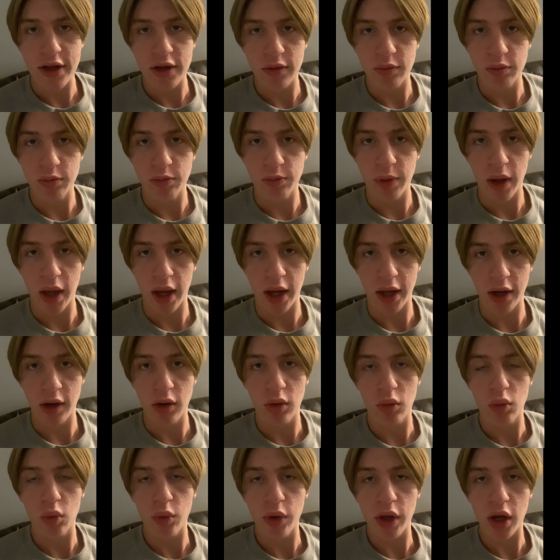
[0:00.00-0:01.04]
campaign,
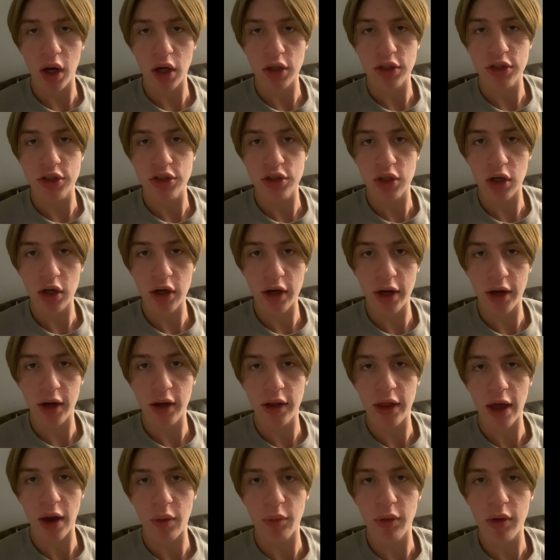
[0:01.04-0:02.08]
we are certain
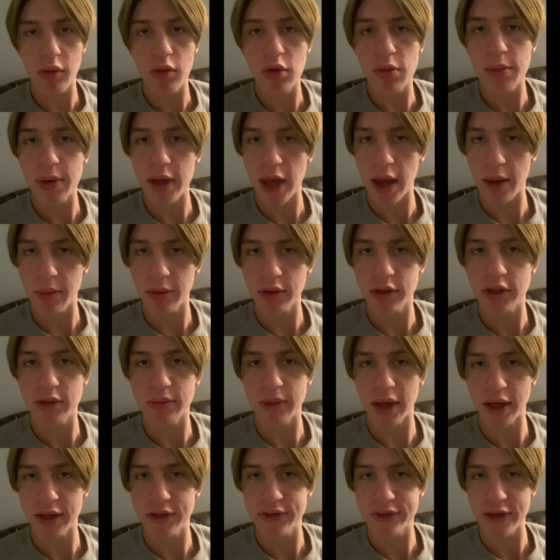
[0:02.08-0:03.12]
that we will be able to
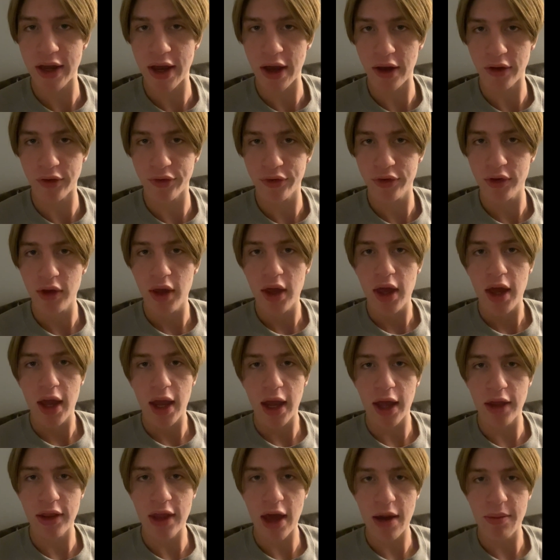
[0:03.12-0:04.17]
make sales
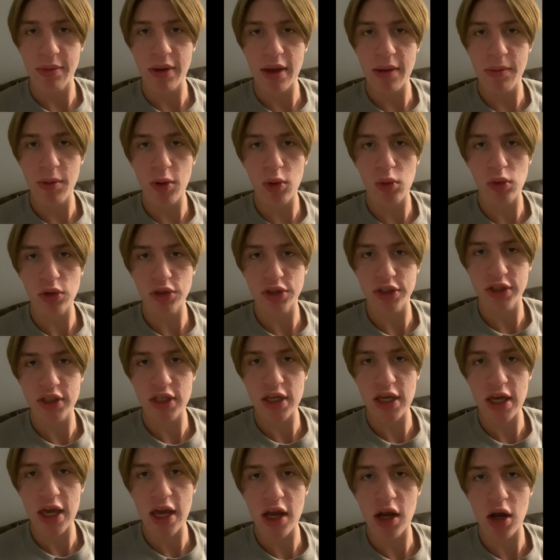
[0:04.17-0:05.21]
and that people will
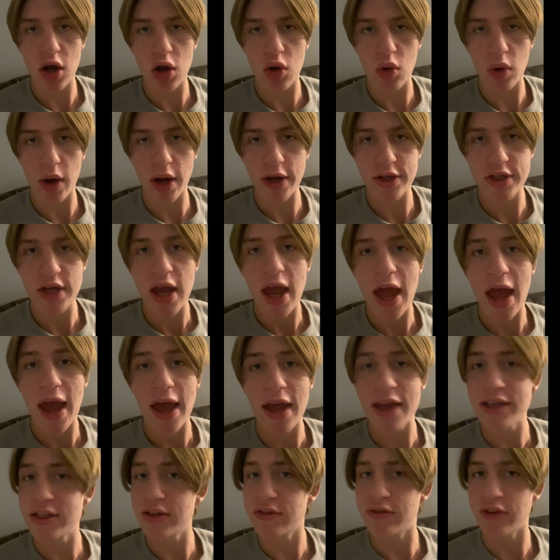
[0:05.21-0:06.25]
see Eco Quench
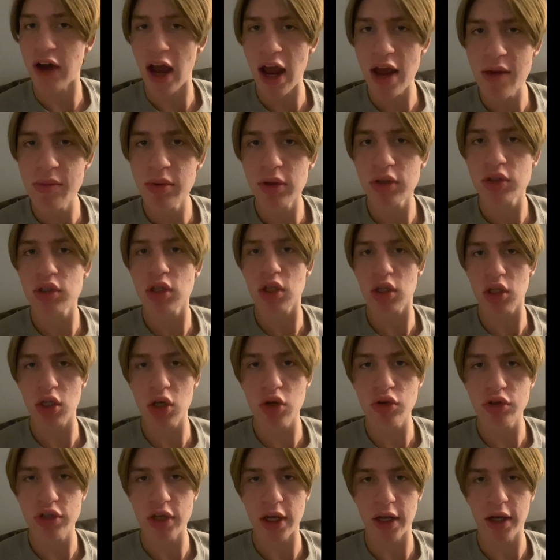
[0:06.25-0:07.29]
as a viable
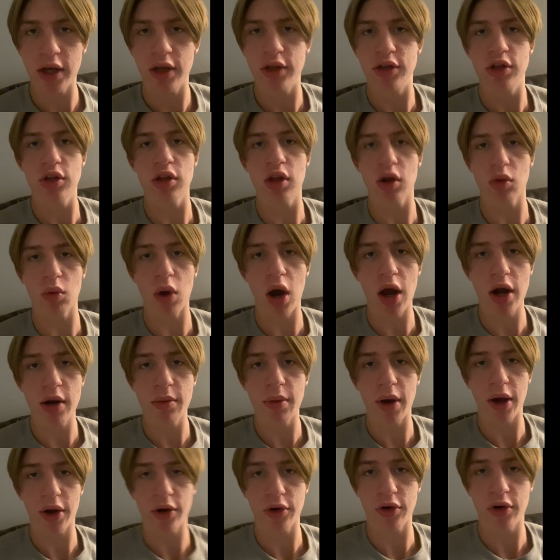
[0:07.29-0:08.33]
solution to their water
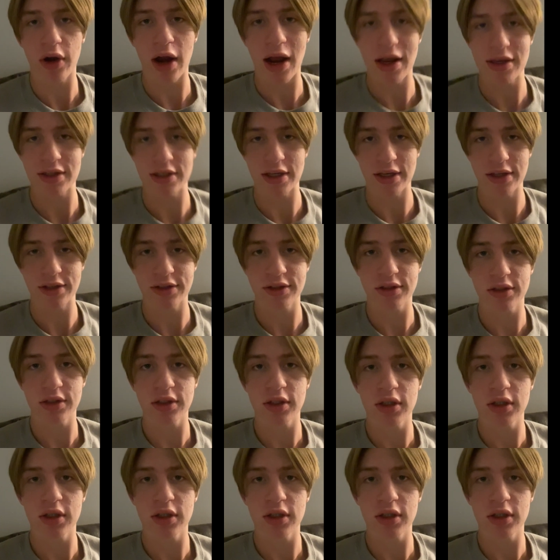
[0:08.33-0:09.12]
bottle crisis.